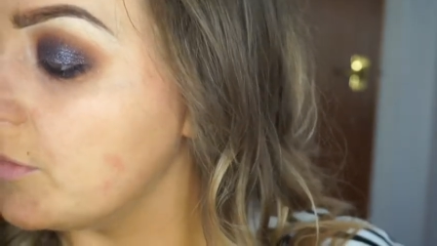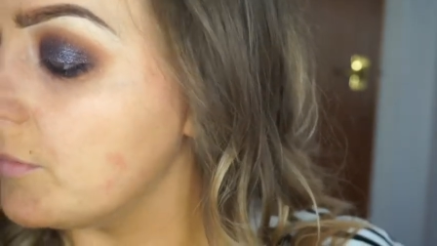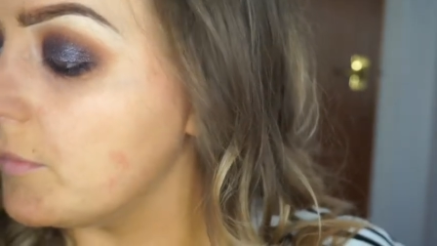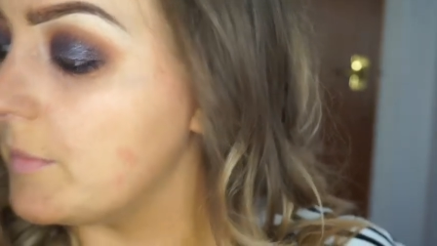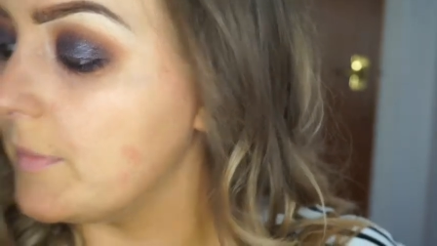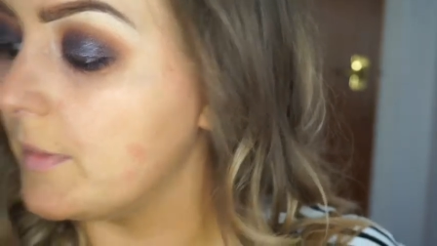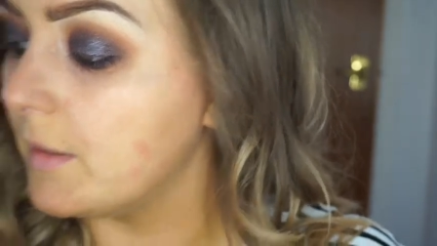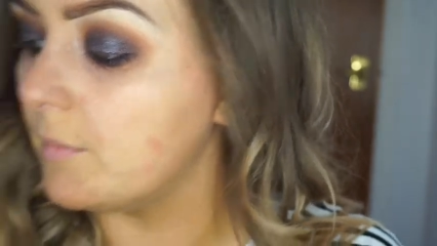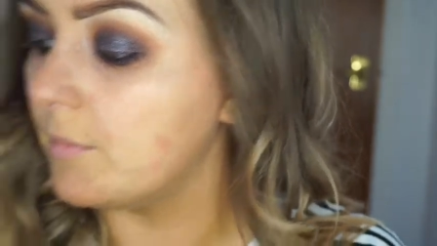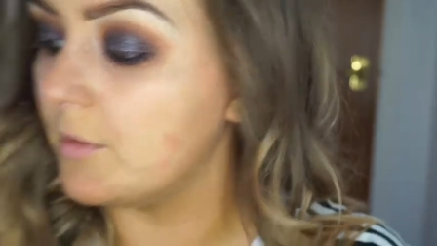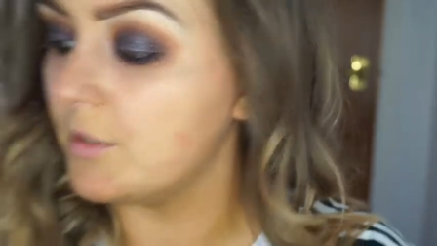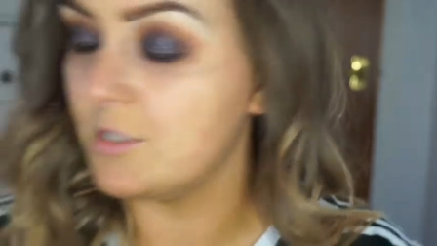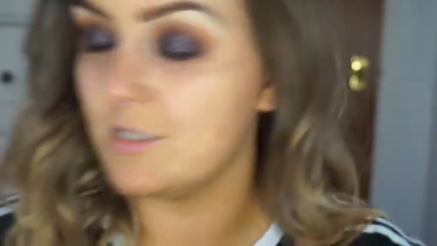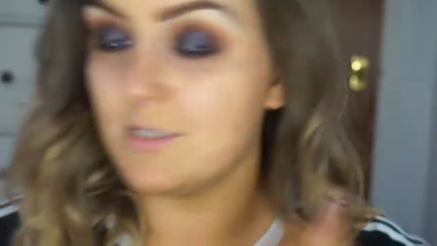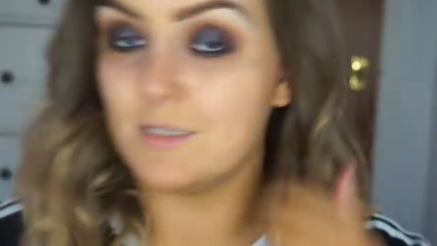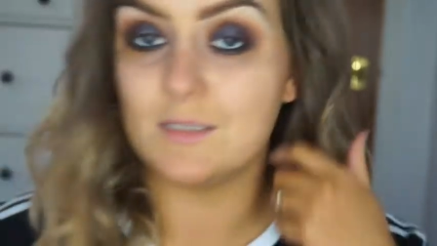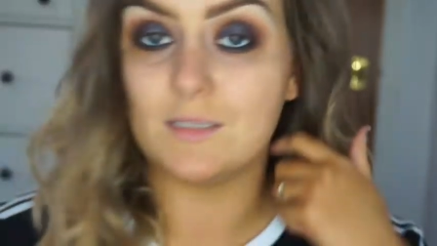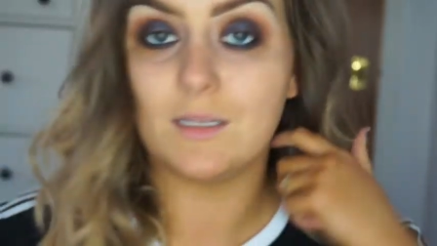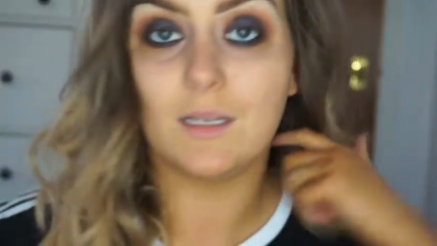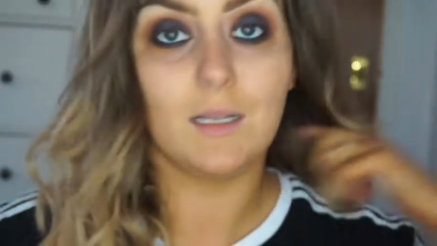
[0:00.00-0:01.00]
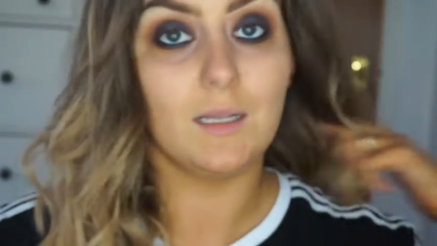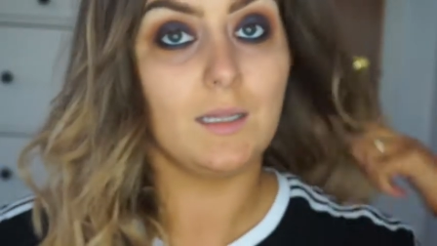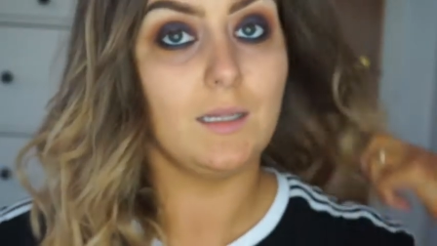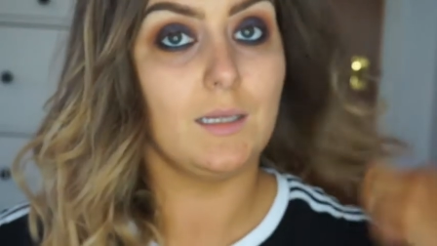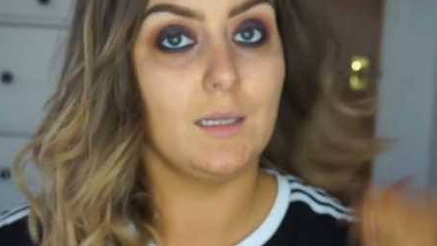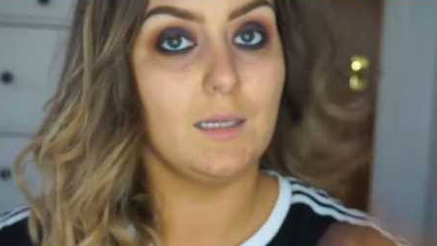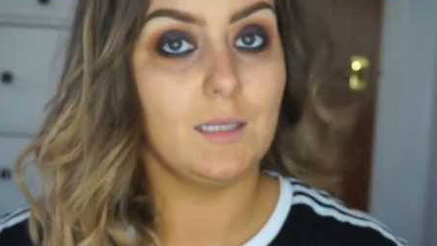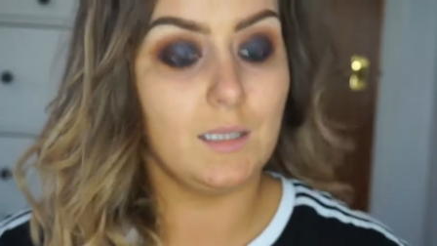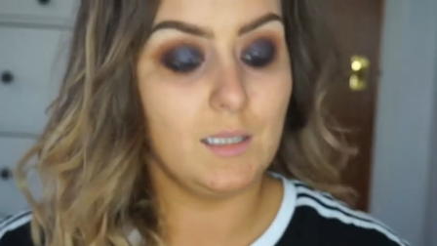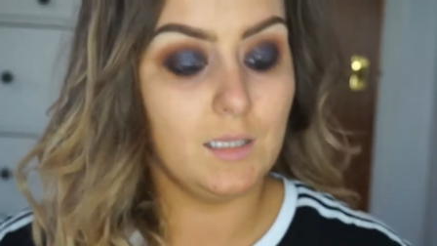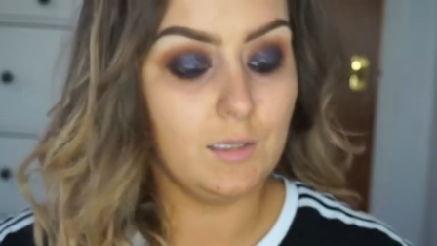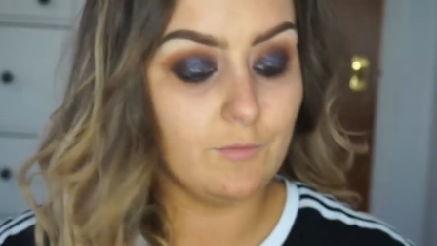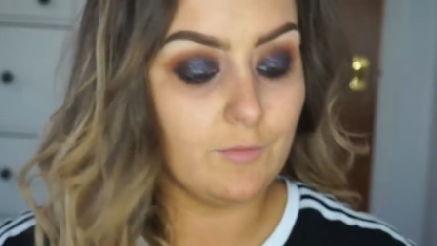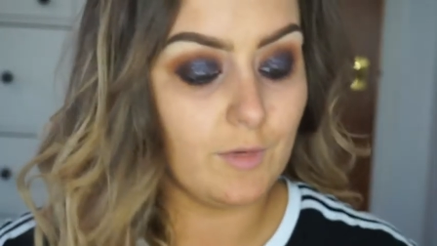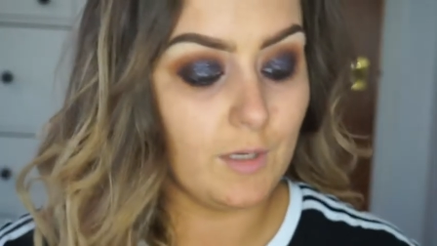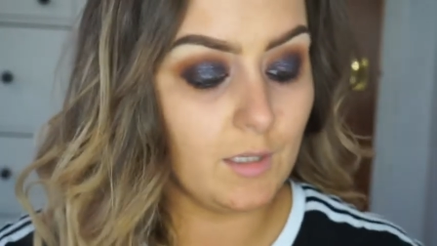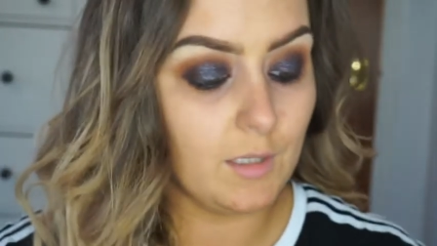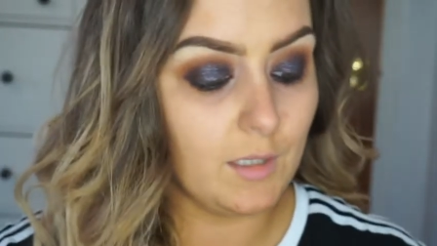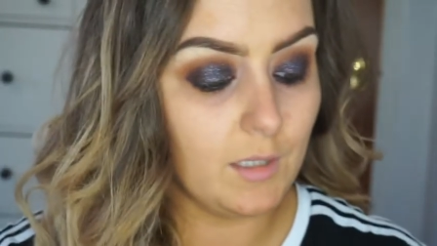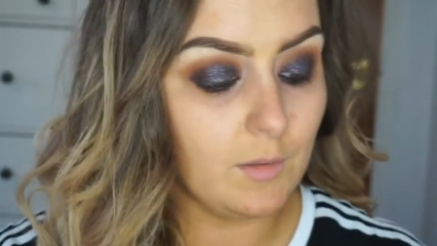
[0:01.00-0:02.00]
of my makeup brushes that's clean
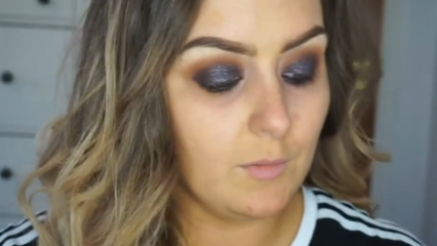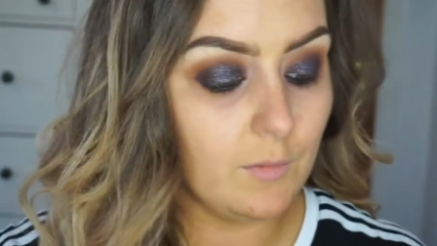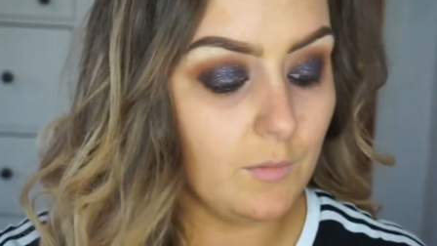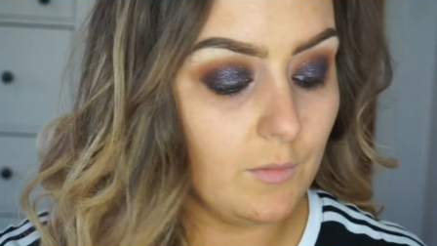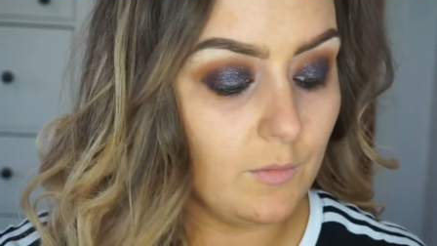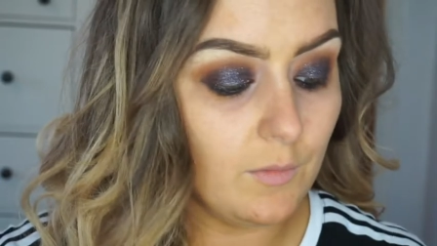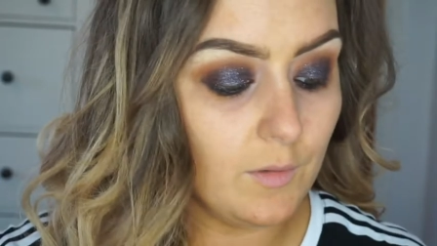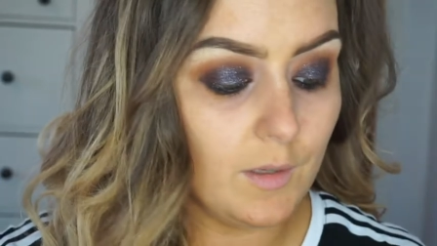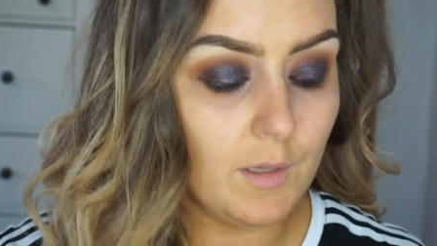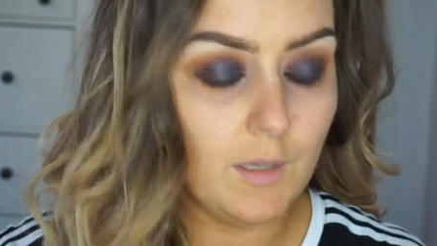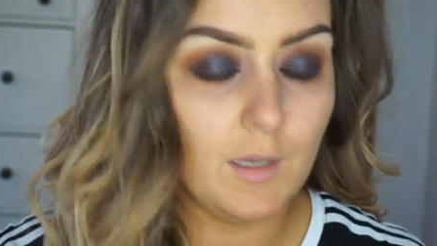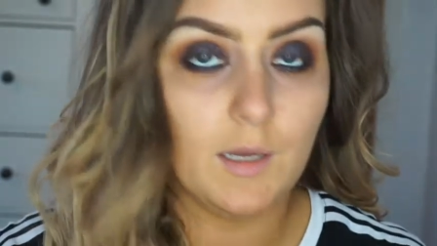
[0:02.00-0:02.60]
right now.